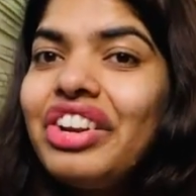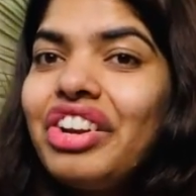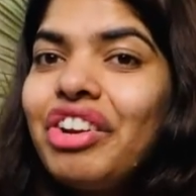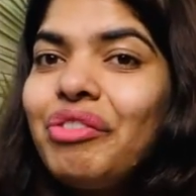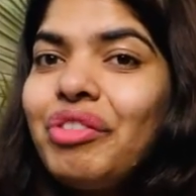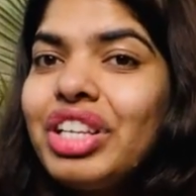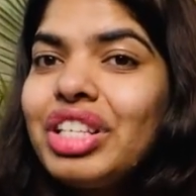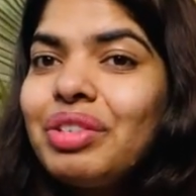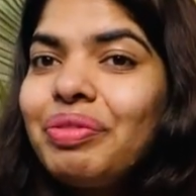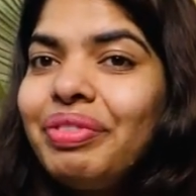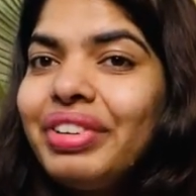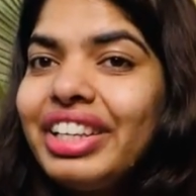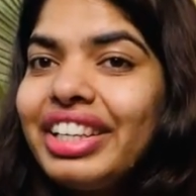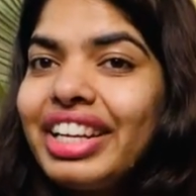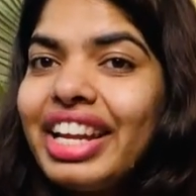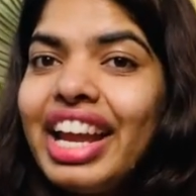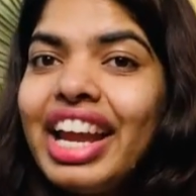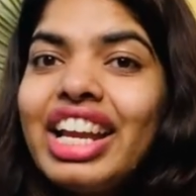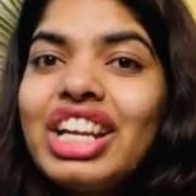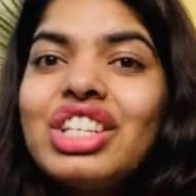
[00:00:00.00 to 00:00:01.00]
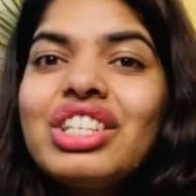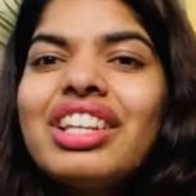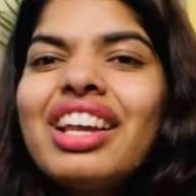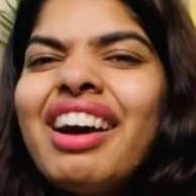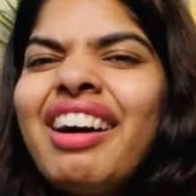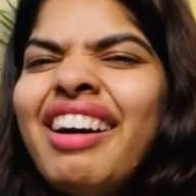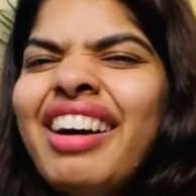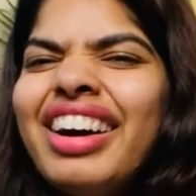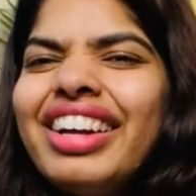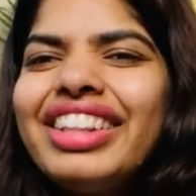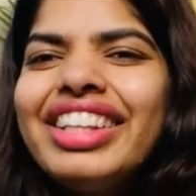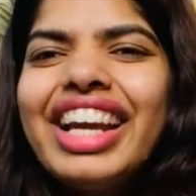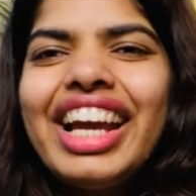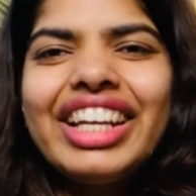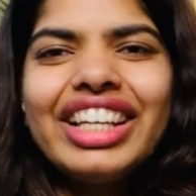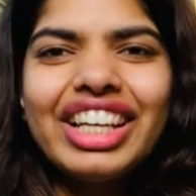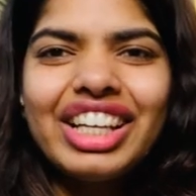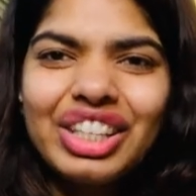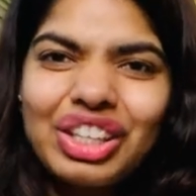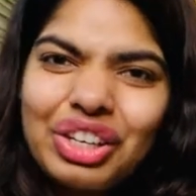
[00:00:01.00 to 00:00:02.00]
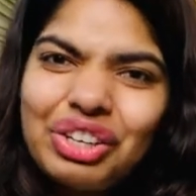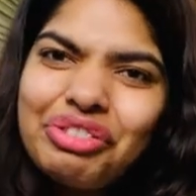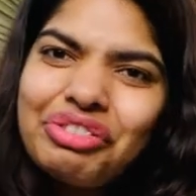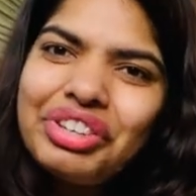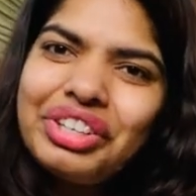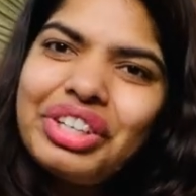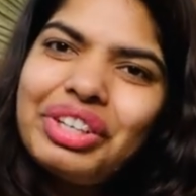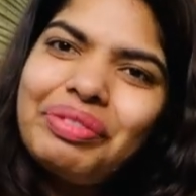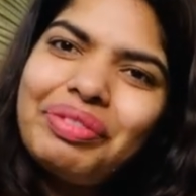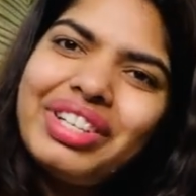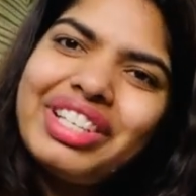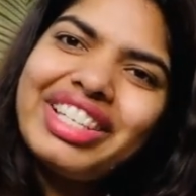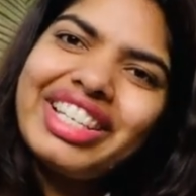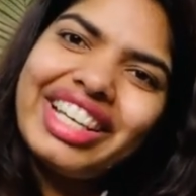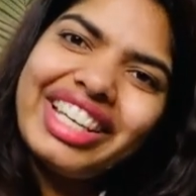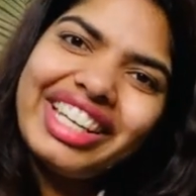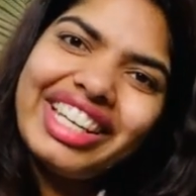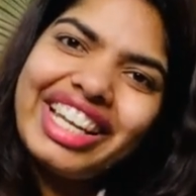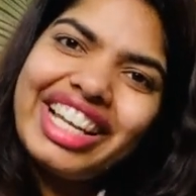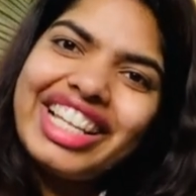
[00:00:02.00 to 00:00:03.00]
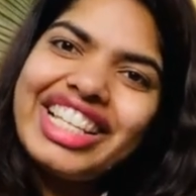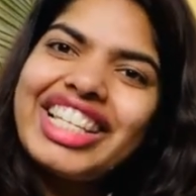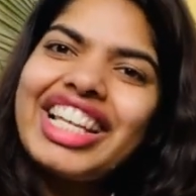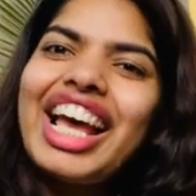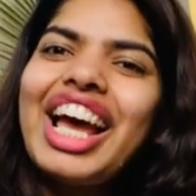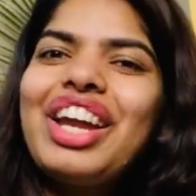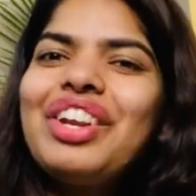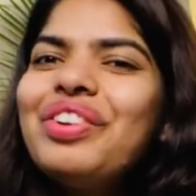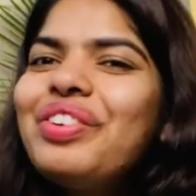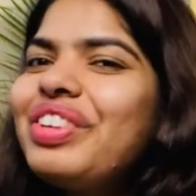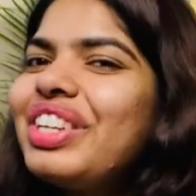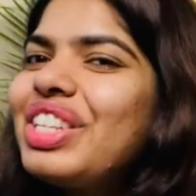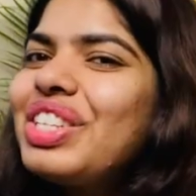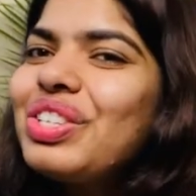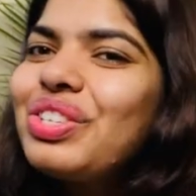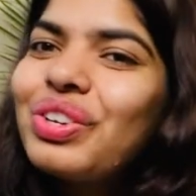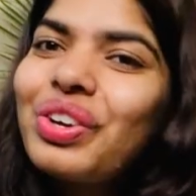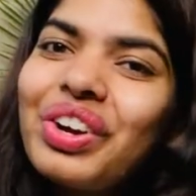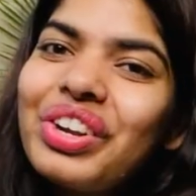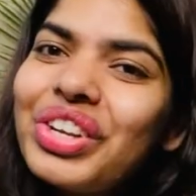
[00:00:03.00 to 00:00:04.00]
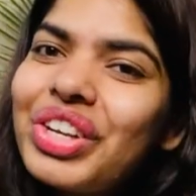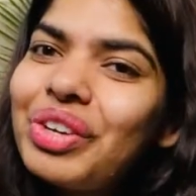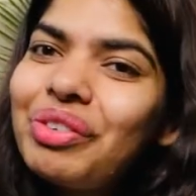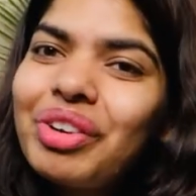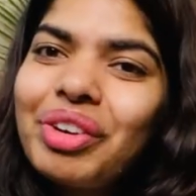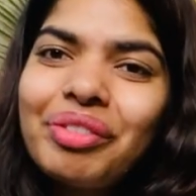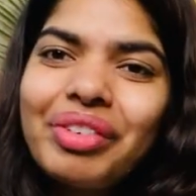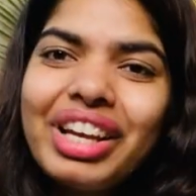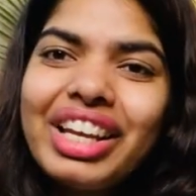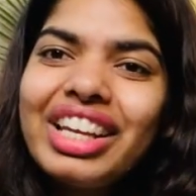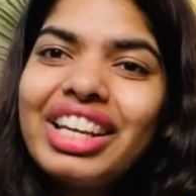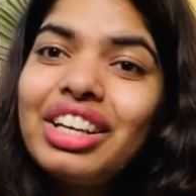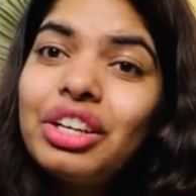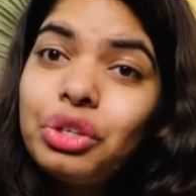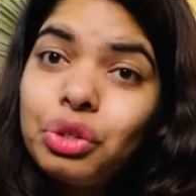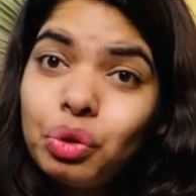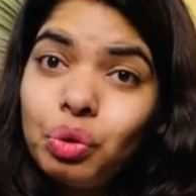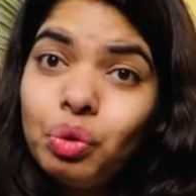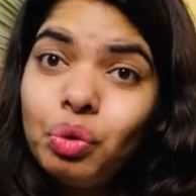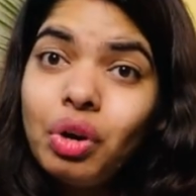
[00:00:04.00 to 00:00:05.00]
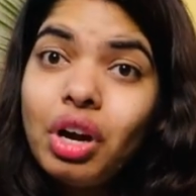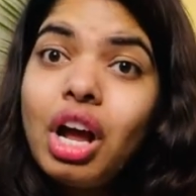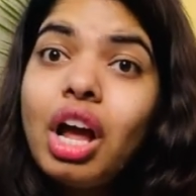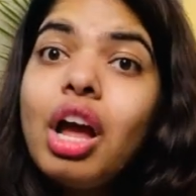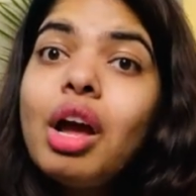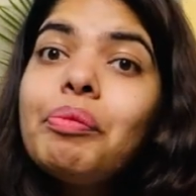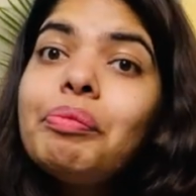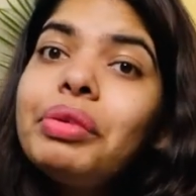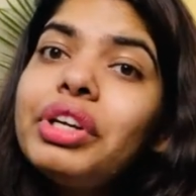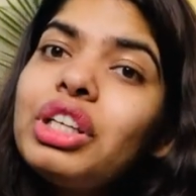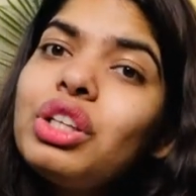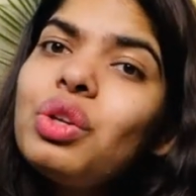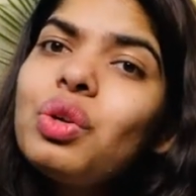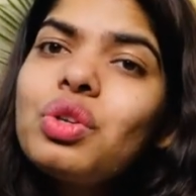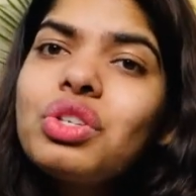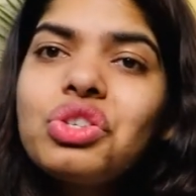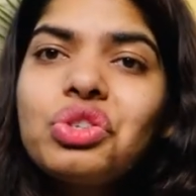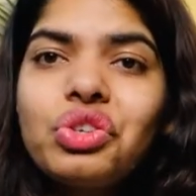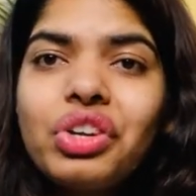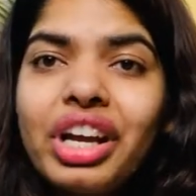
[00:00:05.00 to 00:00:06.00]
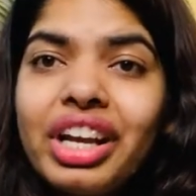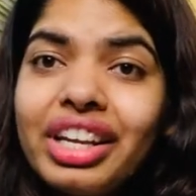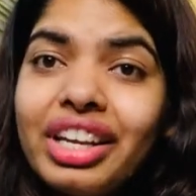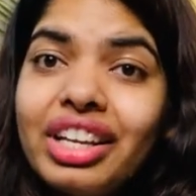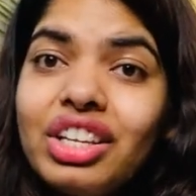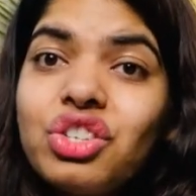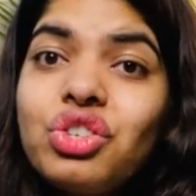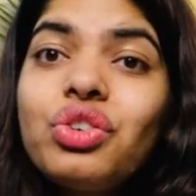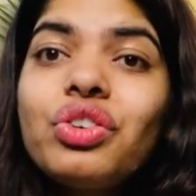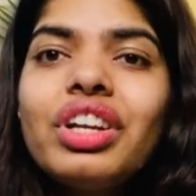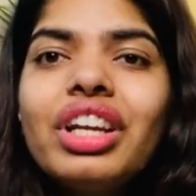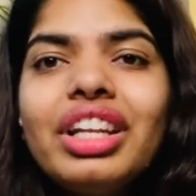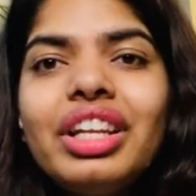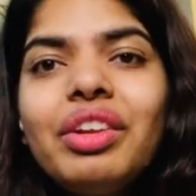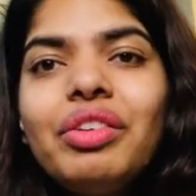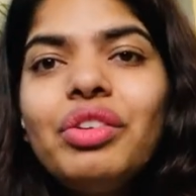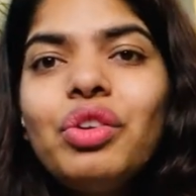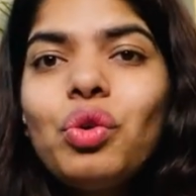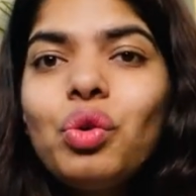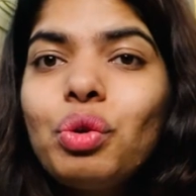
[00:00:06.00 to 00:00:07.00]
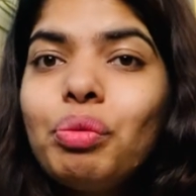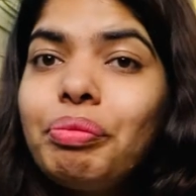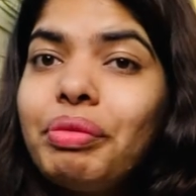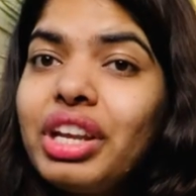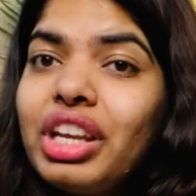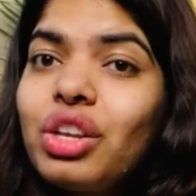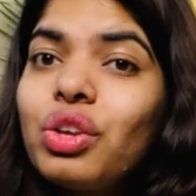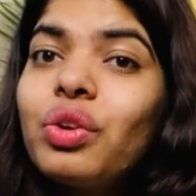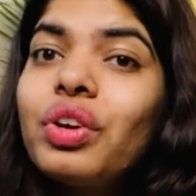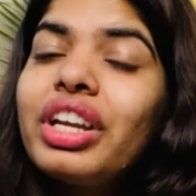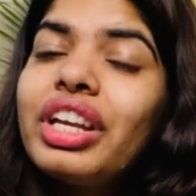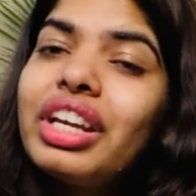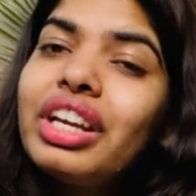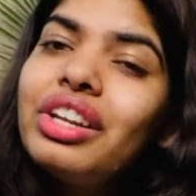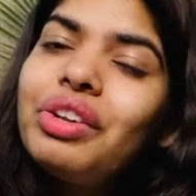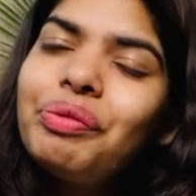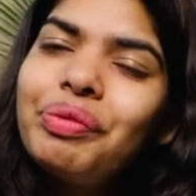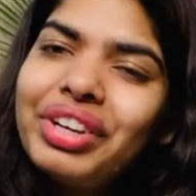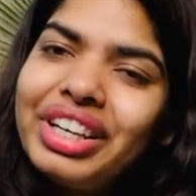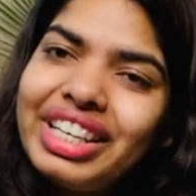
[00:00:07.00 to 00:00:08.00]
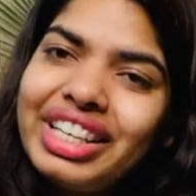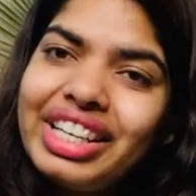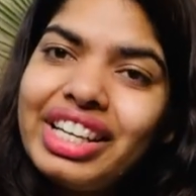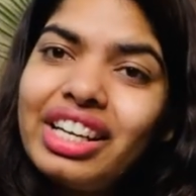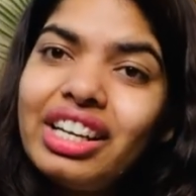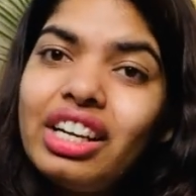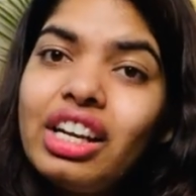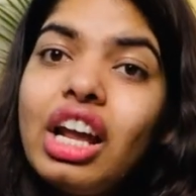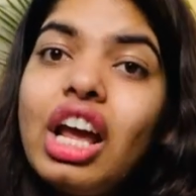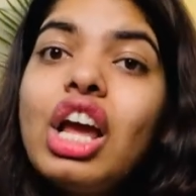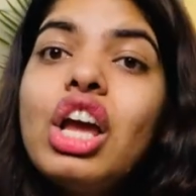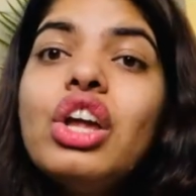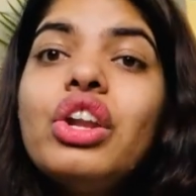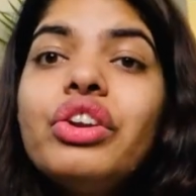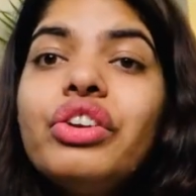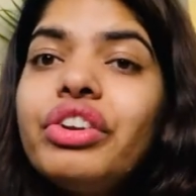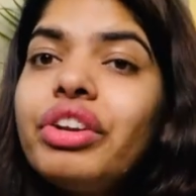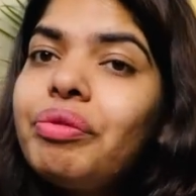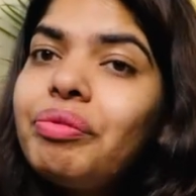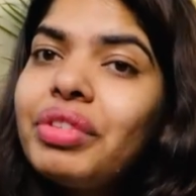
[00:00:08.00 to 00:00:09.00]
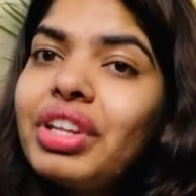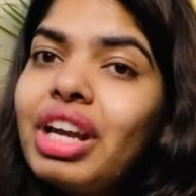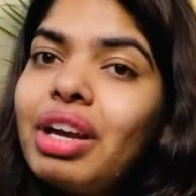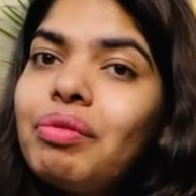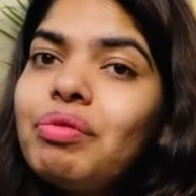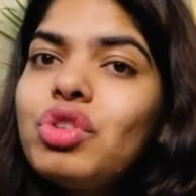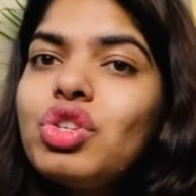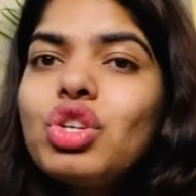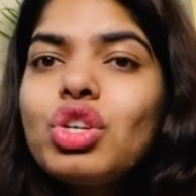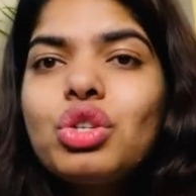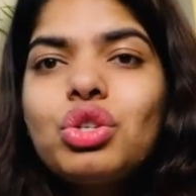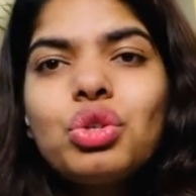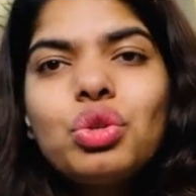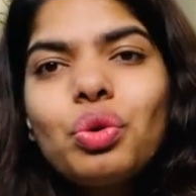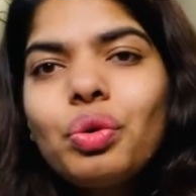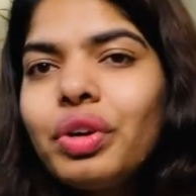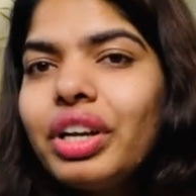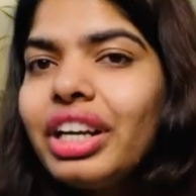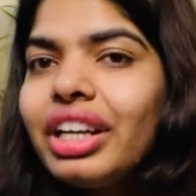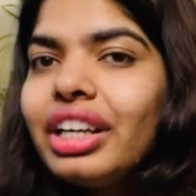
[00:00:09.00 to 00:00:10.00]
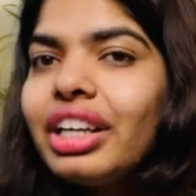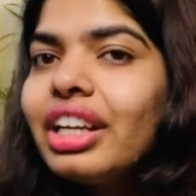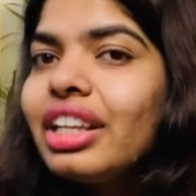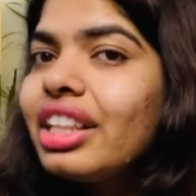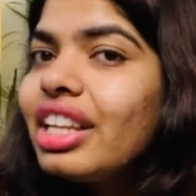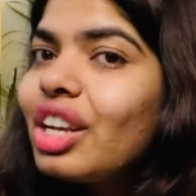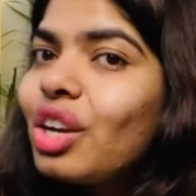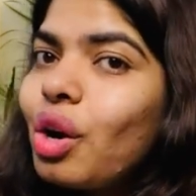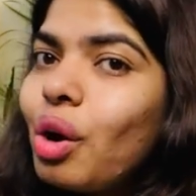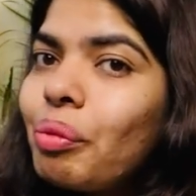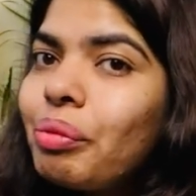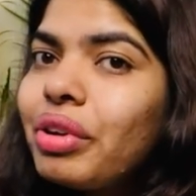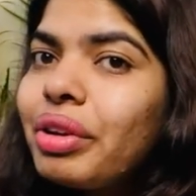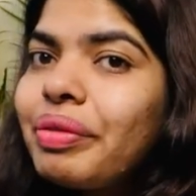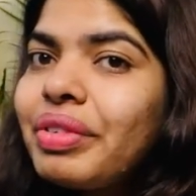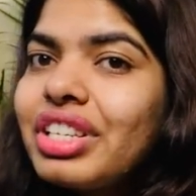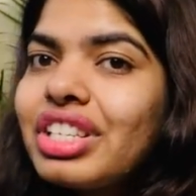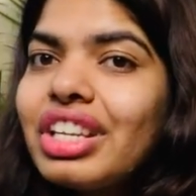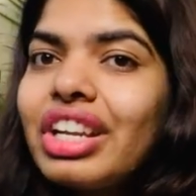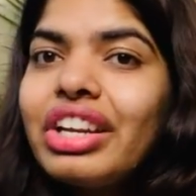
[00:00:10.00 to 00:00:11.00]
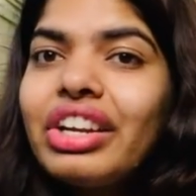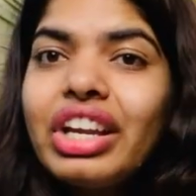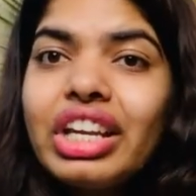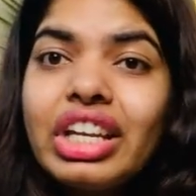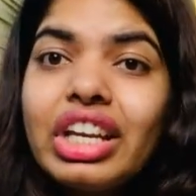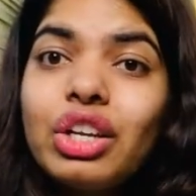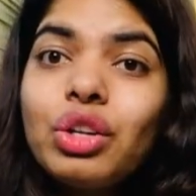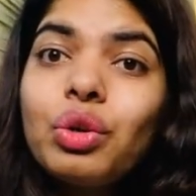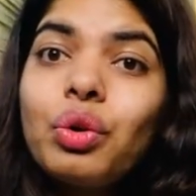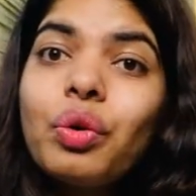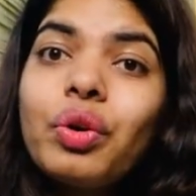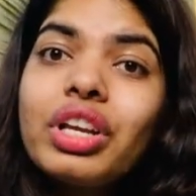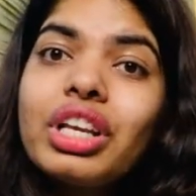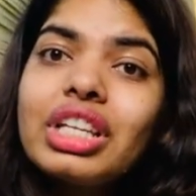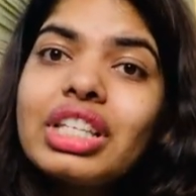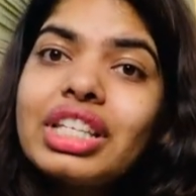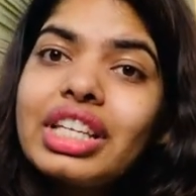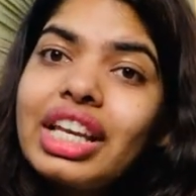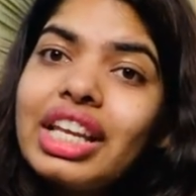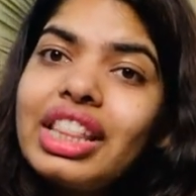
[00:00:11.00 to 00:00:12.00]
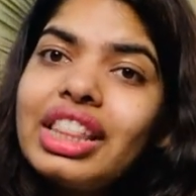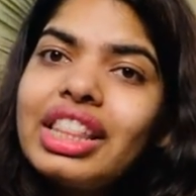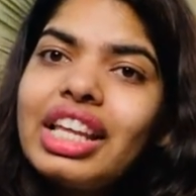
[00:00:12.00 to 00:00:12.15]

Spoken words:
trim split ends. That uncomfortable sentence. I don't enjoy trimming my hair too, but those dry ends really don't make your hair prettier. Trim them, just do it. Nothing complements a radiant glowing skin